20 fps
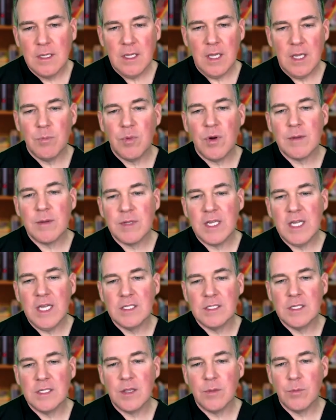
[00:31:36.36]
it probably
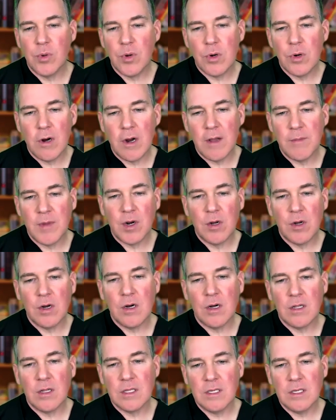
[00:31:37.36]
isn't the program at
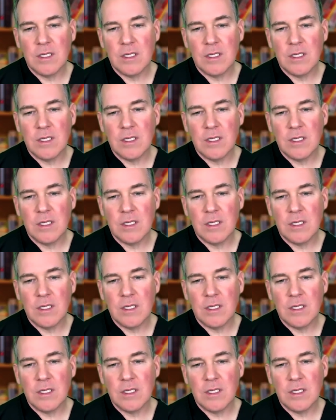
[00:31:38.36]
all.